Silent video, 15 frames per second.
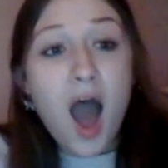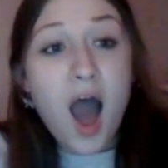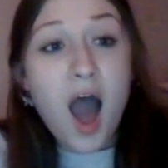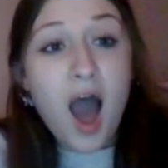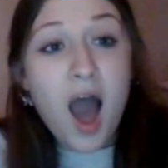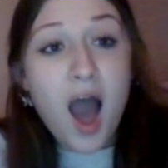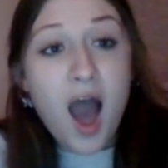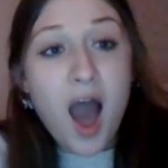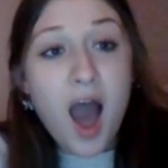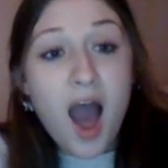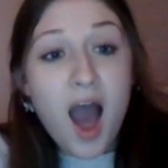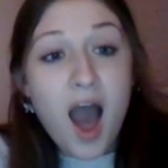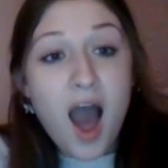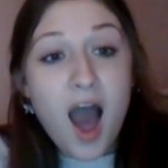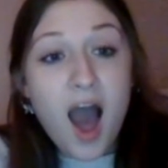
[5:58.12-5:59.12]

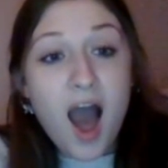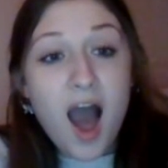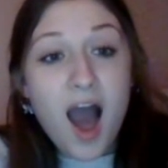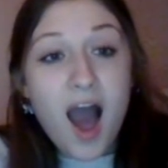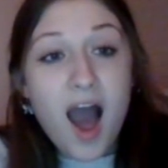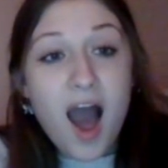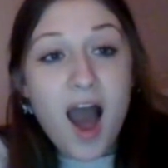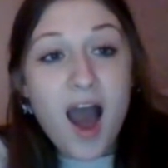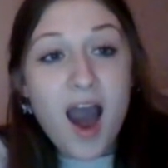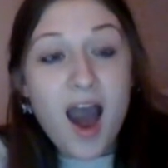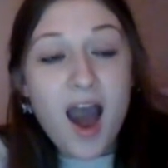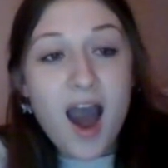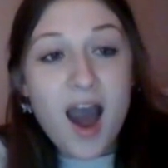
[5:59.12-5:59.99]
[no speech]